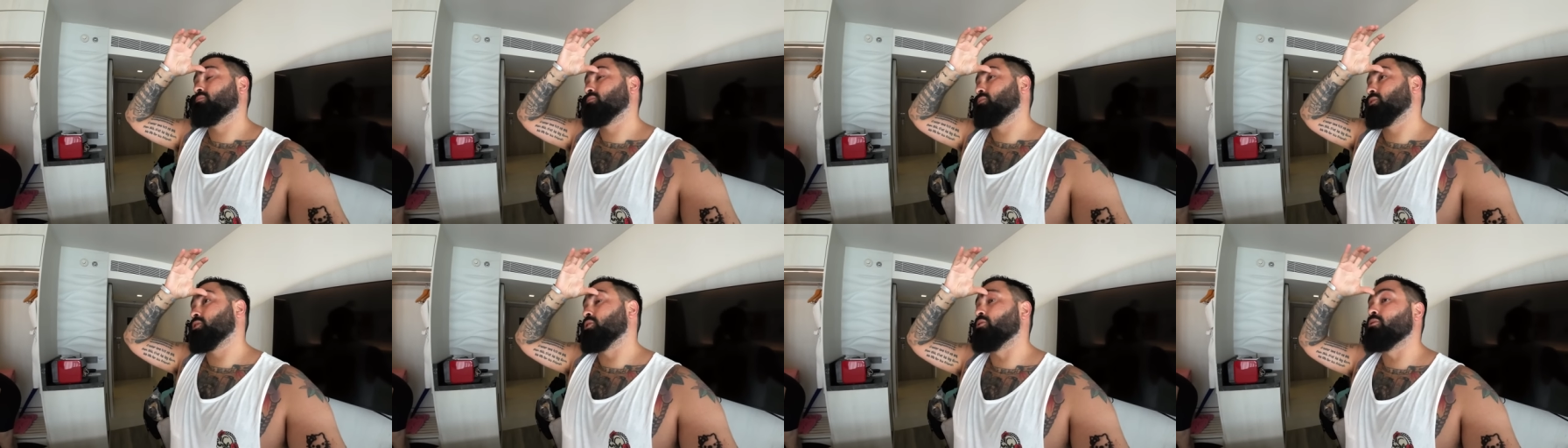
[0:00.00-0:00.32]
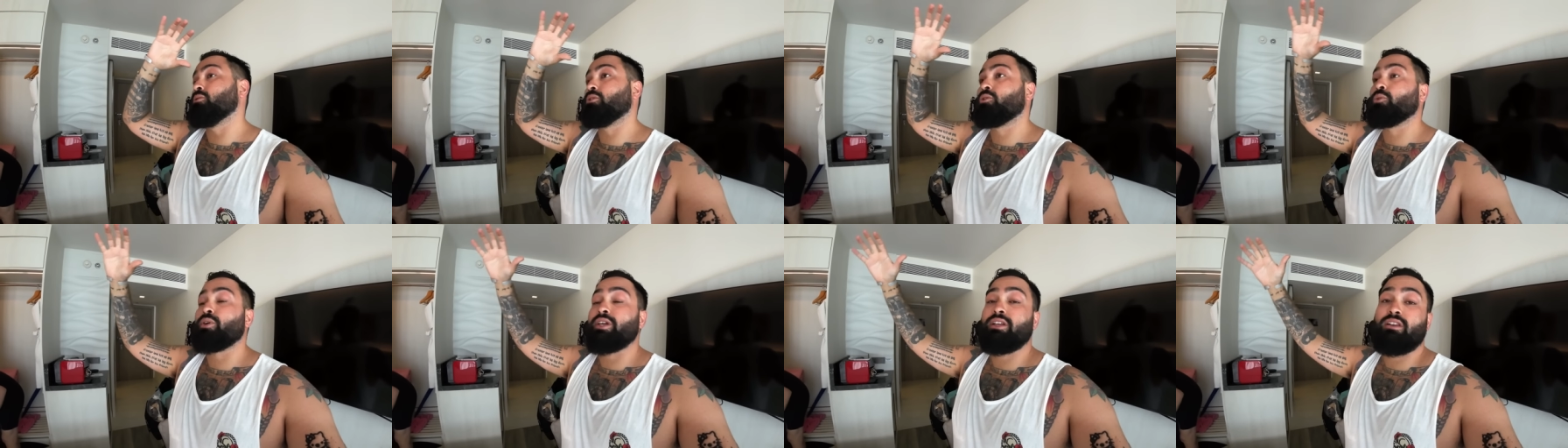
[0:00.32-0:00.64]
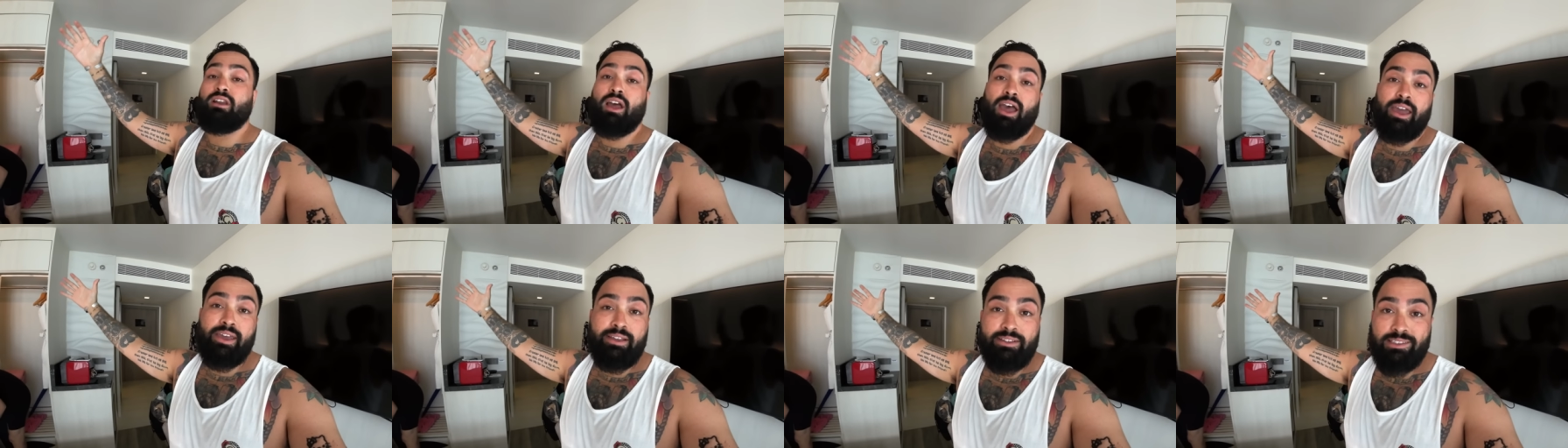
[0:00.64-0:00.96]
two three
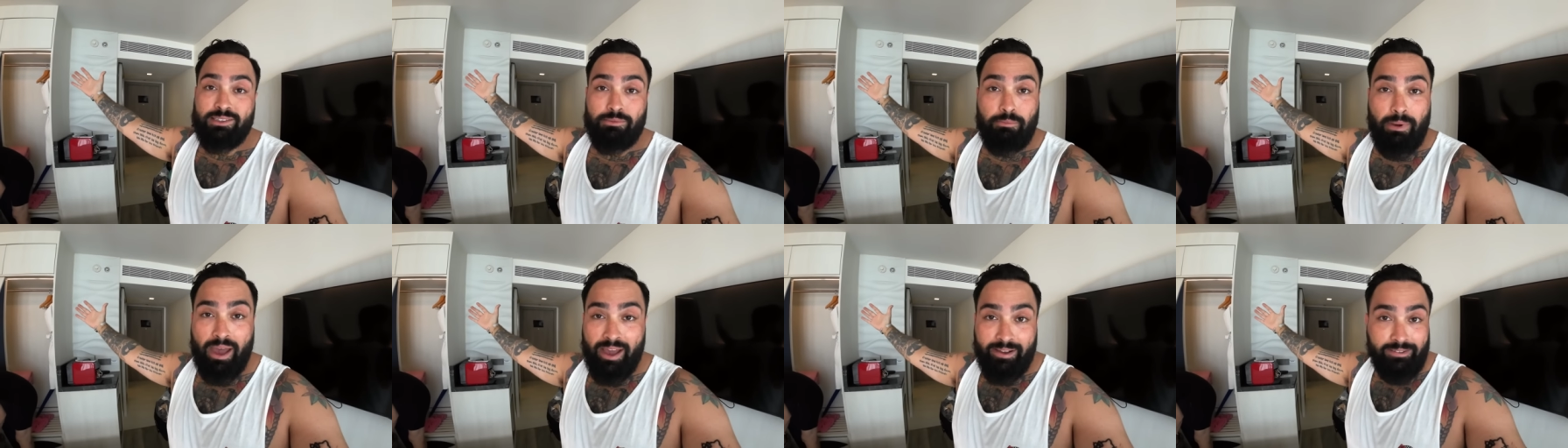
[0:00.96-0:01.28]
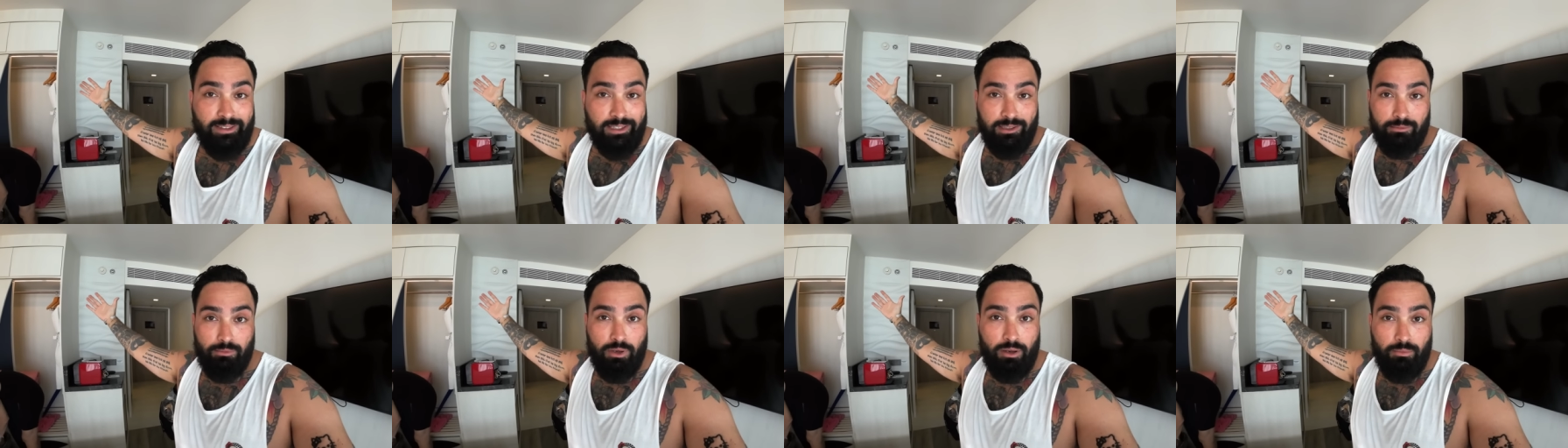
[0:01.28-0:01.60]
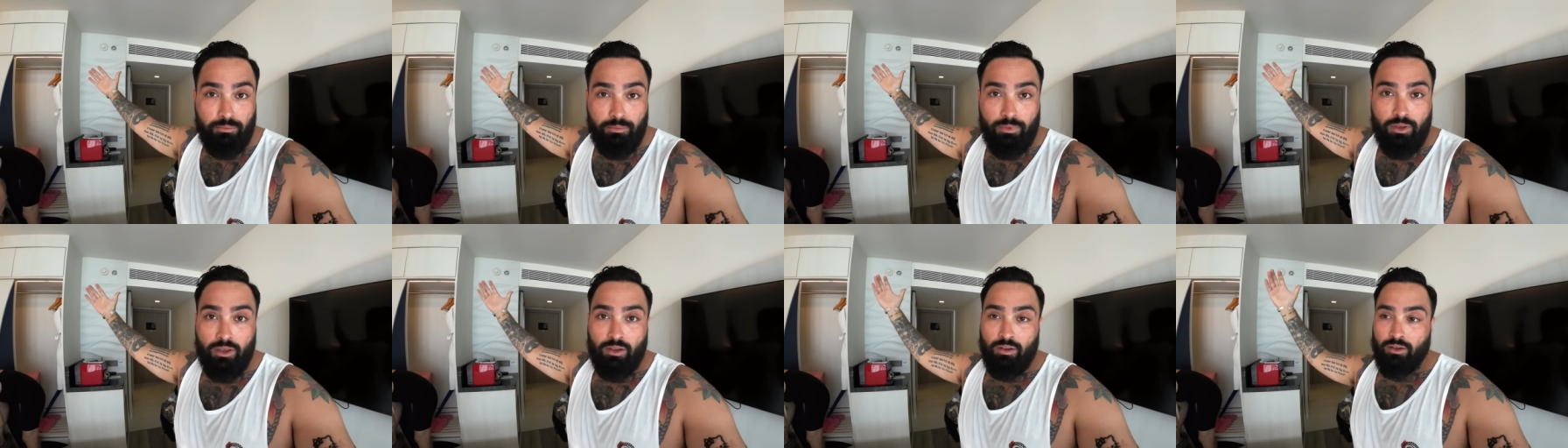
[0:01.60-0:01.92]
nights
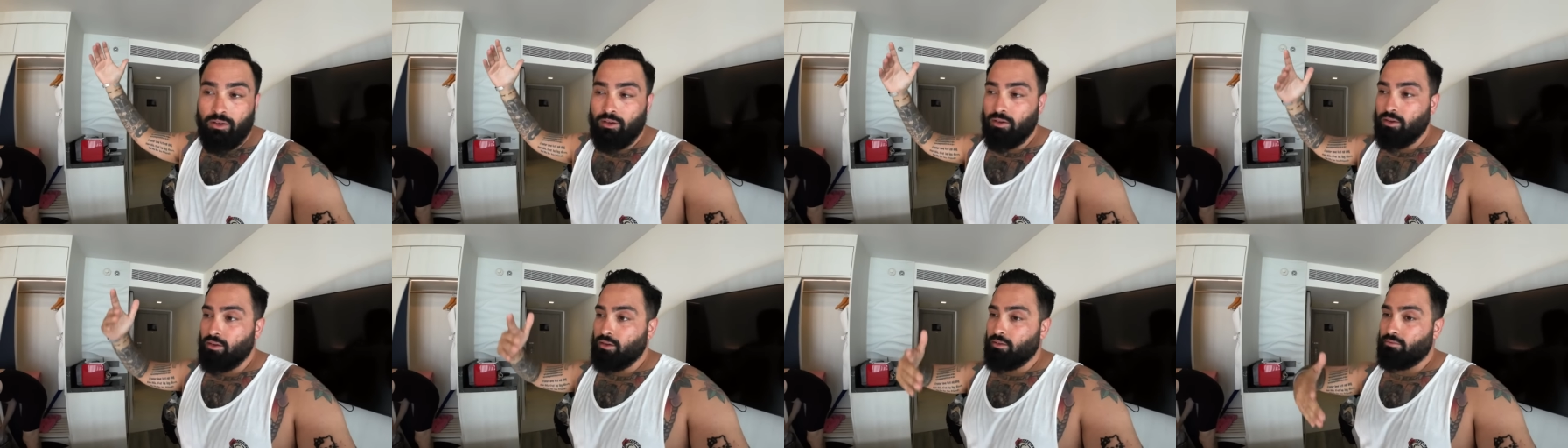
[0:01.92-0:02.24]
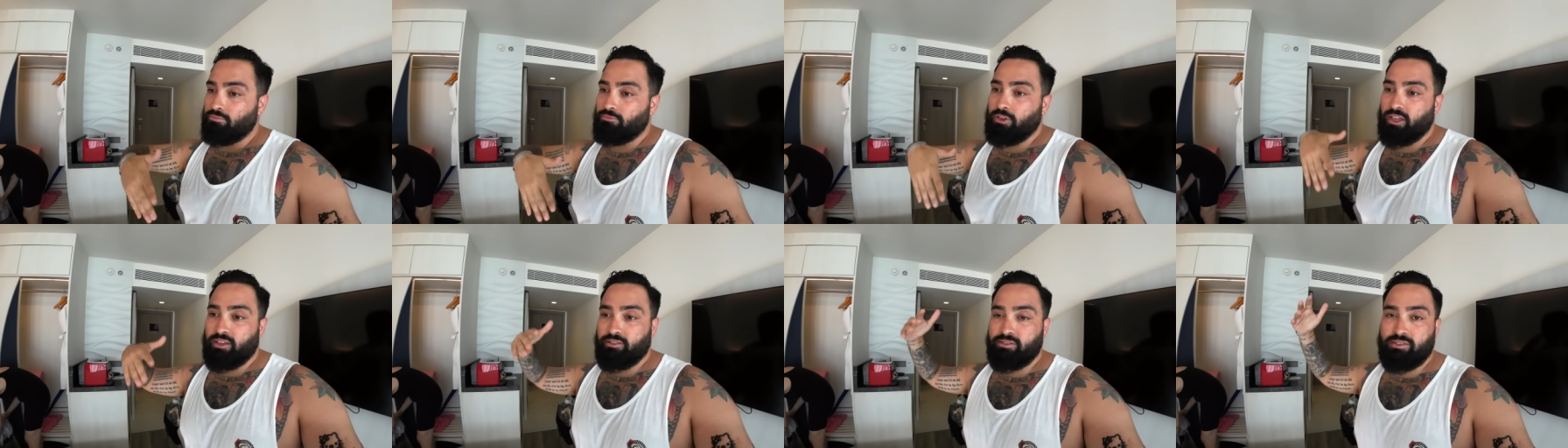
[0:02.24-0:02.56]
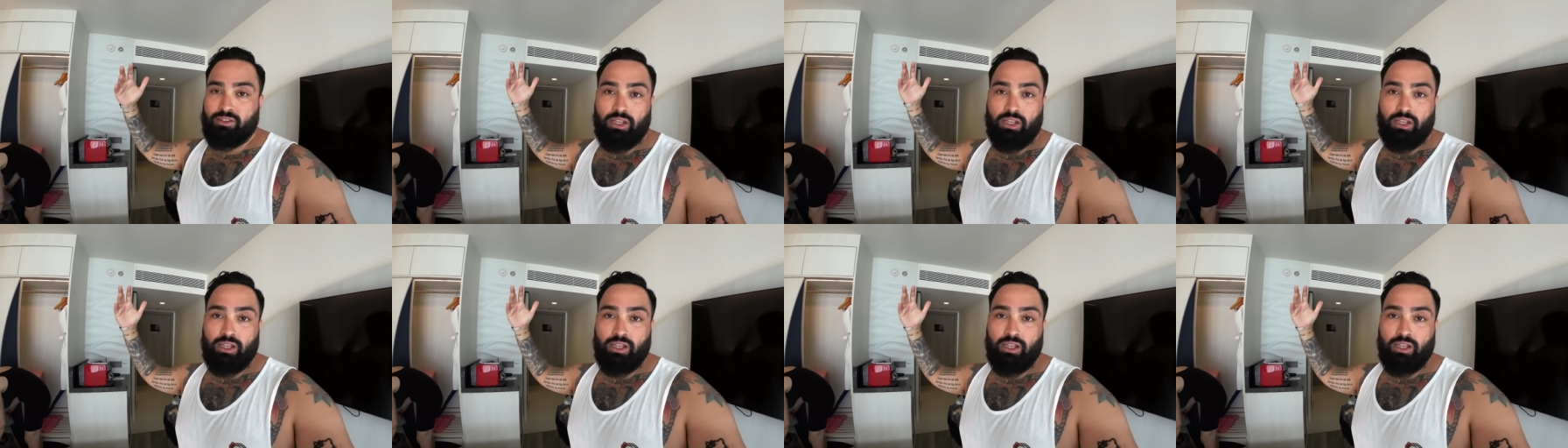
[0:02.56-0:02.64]
maximum, then